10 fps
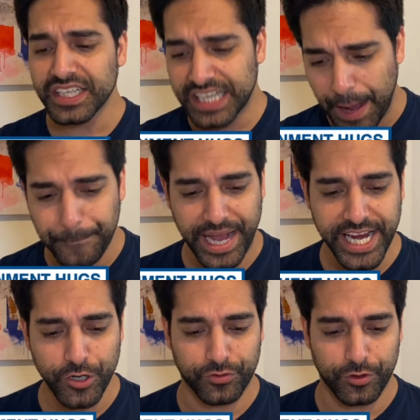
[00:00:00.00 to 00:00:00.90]

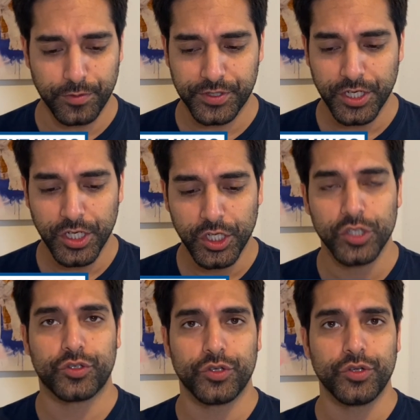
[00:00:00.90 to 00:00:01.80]
campaign groups,
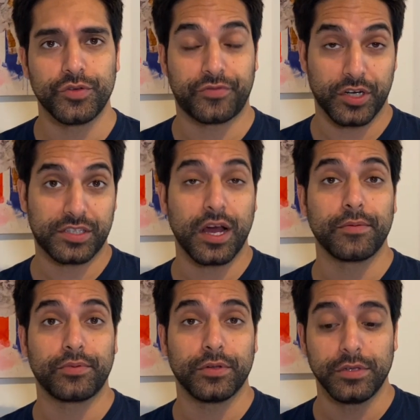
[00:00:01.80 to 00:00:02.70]
to, for
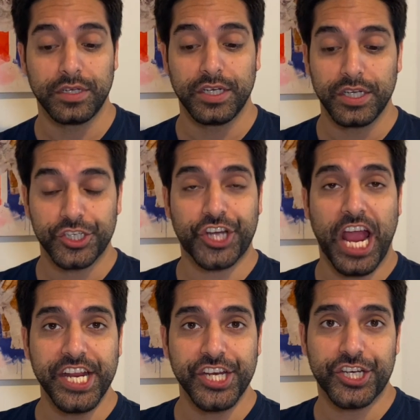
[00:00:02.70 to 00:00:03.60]
example,
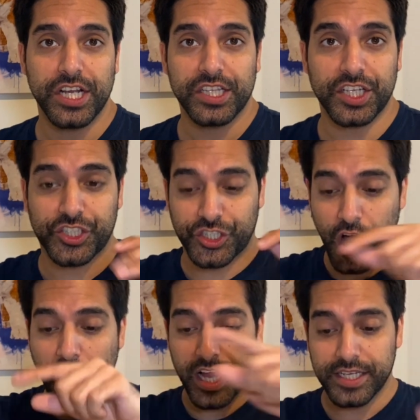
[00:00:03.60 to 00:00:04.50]
change the
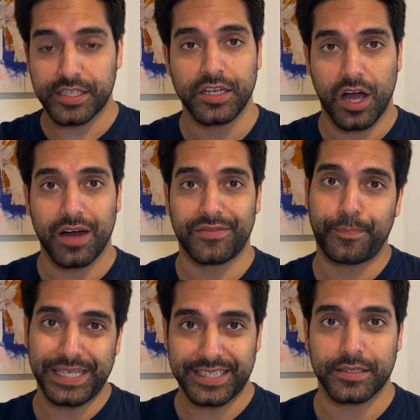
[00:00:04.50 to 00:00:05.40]
size of
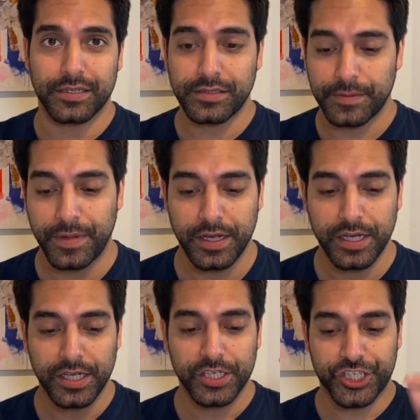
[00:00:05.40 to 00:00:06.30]
pizzas,
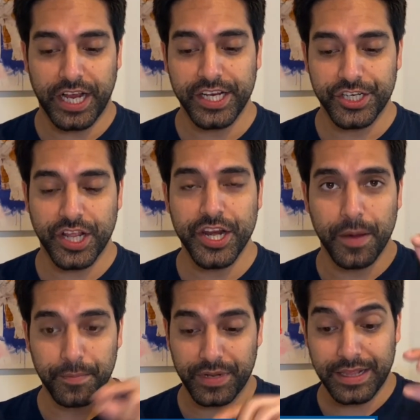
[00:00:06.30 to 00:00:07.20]
change the,
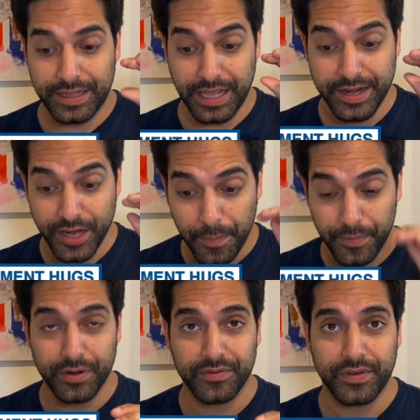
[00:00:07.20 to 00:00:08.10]
num the
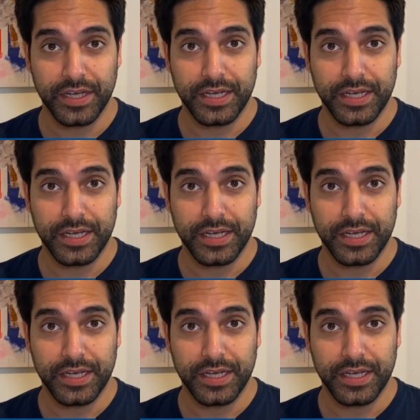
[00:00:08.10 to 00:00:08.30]
number of